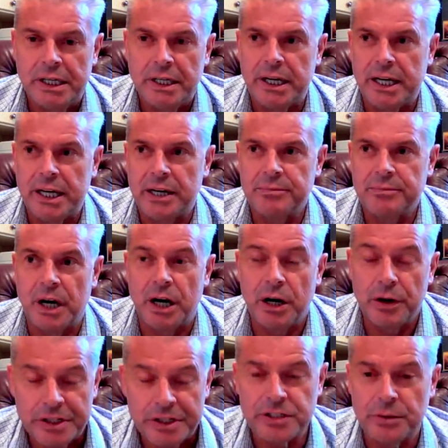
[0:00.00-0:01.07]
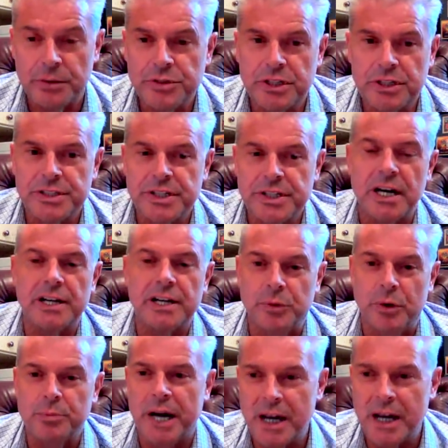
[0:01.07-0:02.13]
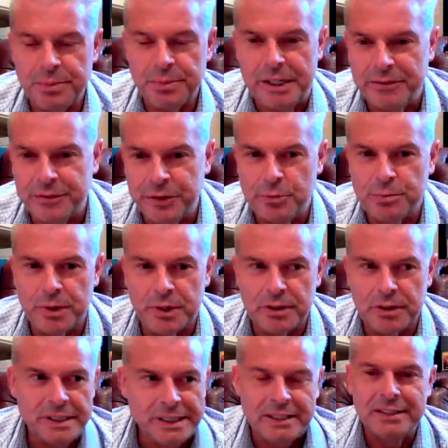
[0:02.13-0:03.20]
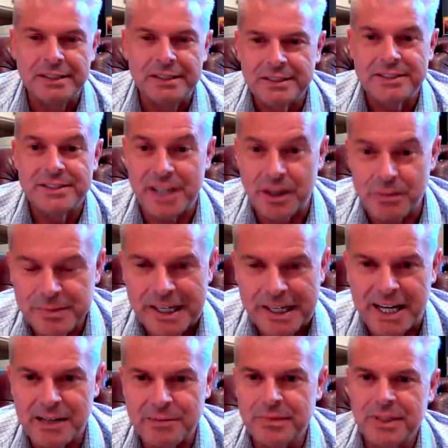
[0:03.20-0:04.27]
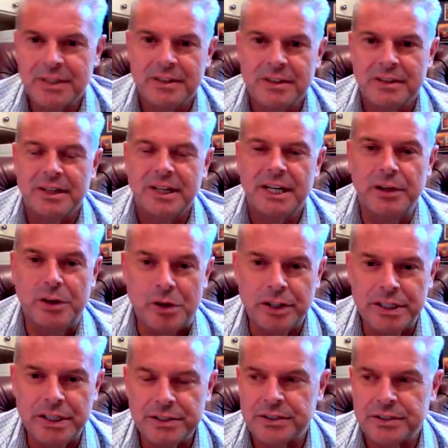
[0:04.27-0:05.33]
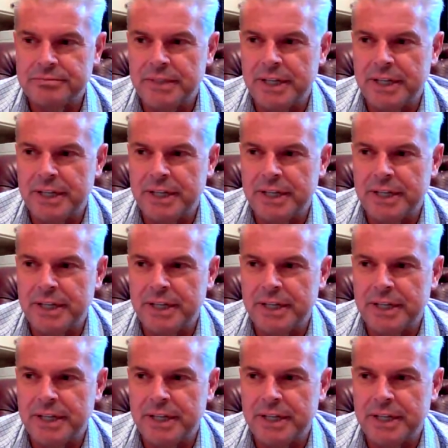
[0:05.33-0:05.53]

Our assumptions are that we're back playing football sometime in August,